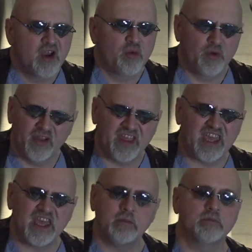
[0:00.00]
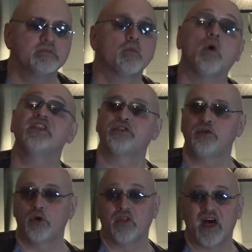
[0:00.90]
really went
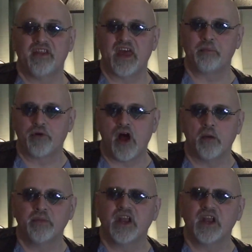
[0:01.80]
through a lot of that problem,